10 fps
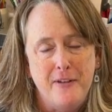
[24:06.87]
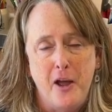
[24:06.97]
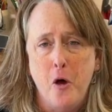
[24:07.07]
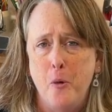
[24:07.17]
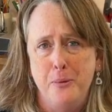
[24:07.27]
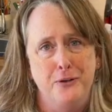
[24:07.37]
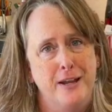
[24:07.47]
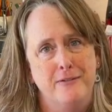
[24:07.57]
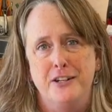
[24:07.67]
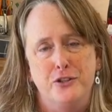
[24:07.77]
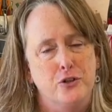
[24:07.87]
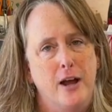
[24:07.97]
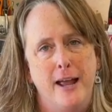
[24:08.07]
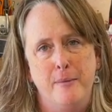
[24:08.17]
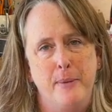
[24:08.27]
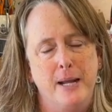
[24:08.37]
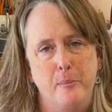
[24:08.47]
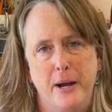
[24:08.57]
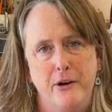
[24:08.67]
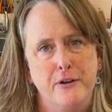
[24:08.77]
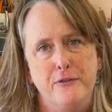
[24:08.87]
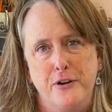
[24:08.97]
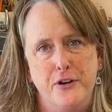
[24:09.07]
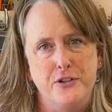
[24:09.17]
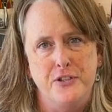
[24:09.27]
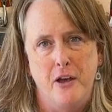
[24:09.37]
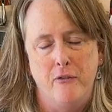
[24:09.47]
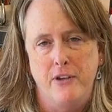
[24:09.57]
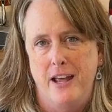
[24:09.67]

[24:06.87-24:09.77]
I hope you'll give it a try and make a Baren for yourself,